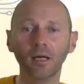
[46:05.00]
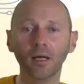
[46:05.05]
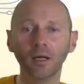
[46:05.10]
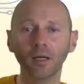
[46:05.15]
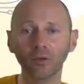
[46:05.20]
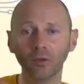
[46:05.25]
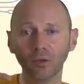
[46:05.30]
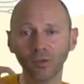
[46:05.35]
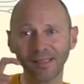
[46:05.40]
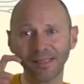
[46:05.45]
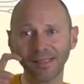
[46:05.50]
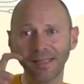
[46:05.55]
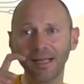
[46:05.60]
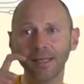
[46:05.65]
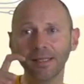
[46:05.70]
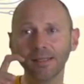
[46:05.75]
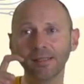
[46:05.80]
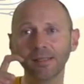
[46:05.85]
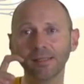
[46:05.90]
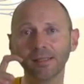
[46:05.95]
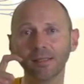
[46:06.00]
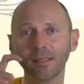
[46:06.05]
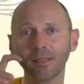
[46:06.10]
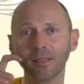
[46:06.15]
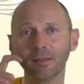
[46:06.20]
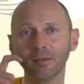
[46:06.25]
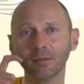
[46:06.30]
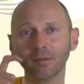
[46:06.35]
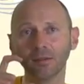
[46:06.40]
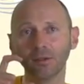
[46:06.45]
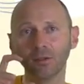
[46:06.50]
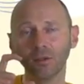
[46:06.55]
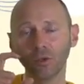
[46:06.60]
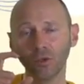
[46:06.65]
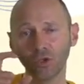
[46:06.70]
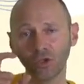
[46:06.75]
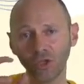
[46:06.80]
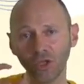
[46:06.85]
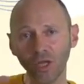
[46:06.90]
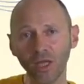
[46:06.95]
and the size and
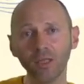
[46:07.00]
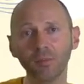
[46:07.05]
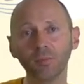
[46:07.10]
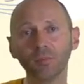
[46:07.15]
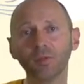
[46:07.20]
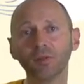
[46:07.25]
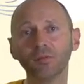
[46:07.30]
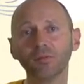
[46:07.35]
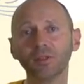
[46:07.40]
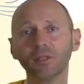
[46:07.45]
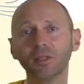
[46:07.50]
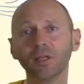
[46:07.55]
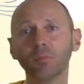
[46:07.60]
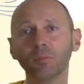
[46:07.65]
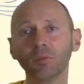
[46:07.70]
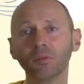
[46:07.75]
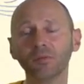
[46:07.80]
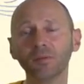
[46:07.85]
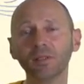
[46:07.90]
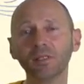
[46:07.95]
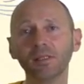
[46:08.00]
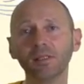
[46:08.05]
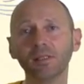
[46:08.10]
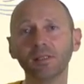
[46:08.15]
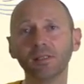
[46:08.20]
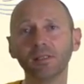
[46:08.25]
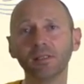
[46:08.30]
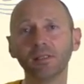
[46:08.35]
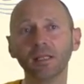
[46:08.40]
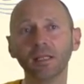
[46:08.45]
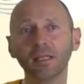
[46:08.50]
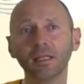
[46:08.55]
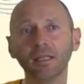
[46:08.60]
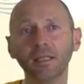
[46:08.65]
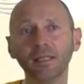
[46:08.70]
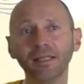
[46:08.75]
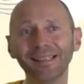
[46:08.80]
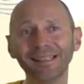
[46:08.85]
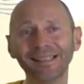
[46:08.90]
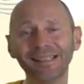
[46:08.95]
the shape of the apophysis
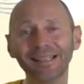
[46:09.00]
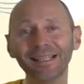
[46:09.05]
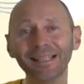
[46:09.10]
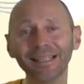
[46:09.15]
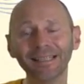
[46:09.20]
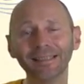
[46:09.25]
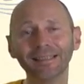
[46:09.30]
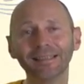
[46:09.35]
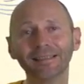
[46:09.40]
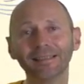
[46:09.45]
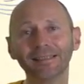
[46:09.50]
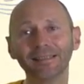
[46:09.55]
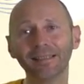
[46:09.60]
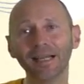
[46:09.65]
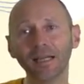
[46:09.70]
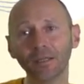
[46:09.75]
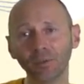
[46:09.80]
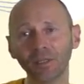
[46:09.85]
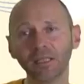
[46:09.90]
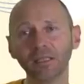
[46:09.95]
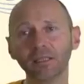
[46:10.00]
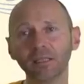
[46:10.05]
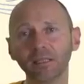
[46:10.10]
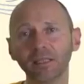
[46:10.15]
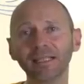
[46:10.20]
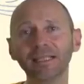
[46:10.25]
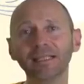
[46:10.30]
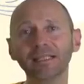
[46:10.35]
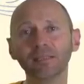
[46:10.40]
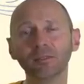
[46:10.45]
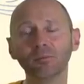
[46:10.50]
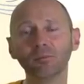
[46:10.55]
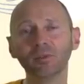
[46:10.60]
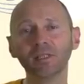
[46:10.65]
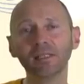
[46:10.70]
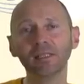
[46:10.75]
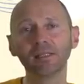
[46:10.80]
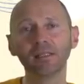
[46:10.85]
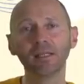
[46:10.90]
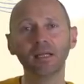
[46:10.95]
is directly linked
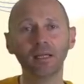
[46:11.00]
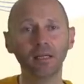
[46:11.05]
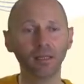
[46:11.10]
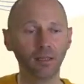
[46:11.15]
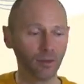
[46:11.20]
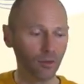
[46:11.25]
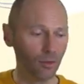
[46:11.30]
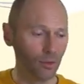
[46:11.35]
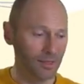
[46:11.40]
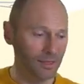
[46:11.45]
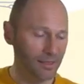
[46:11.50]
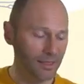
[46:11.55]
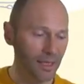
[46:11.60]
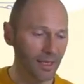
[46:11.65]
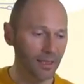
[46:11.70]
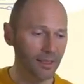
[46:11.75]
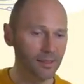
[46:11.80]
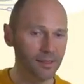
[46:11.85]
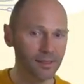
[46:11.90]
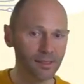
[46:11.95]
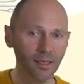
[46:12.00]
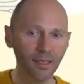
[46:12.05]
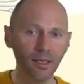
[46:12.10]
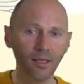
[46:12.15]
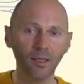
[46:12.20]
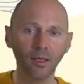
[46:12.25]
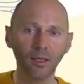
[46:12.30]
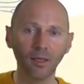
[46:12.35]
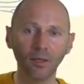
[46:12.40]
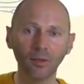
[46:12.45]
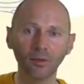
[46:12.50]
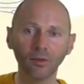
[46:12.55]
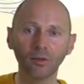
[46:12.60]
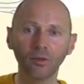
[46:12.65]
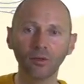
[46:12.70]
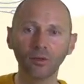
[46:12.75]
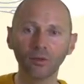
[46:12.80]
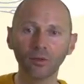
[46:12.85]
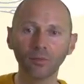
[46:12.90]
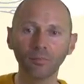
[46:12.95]
with the size
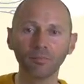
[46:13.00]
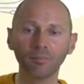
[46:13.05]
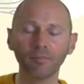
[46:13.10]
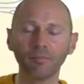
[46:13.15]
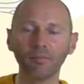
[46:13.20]
and the